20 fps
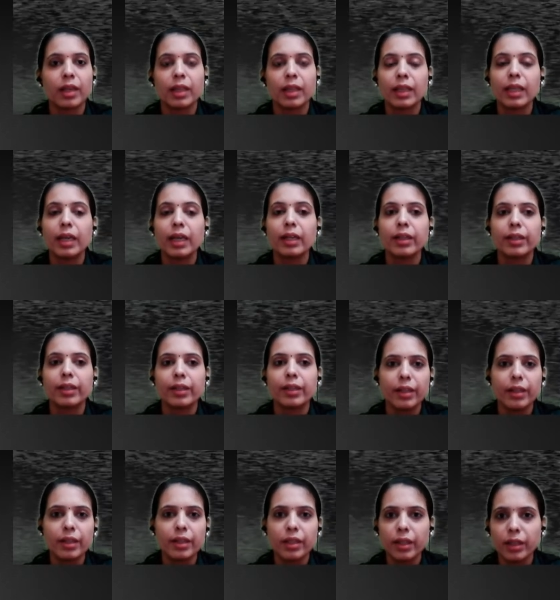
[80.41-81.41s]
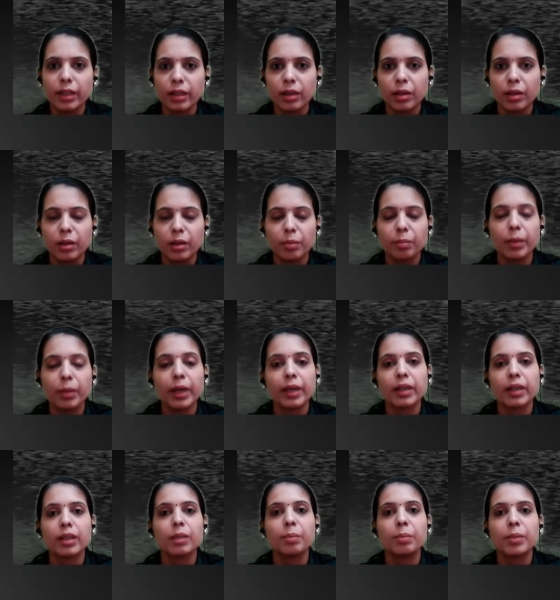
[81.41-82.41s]
They are created
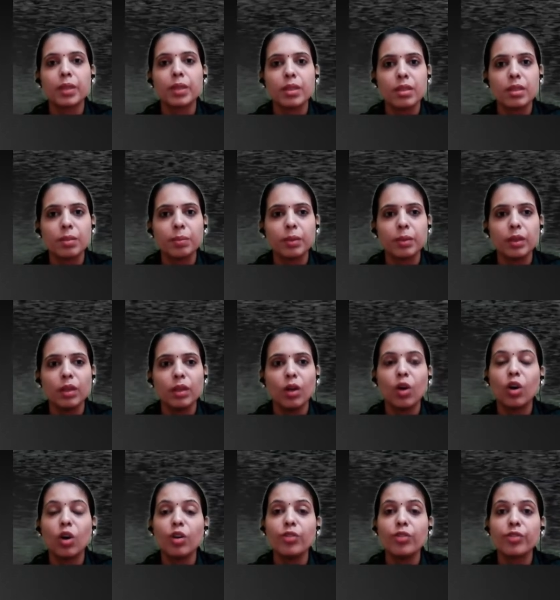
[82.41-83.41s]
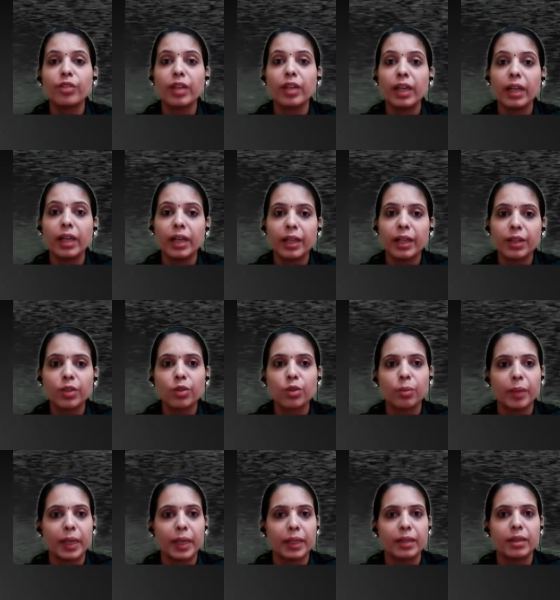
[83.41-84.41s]
by the principle of
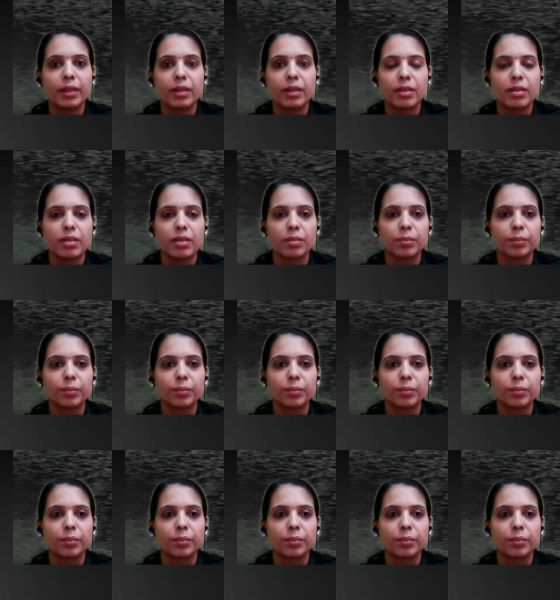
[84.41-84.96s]
electromagnetism.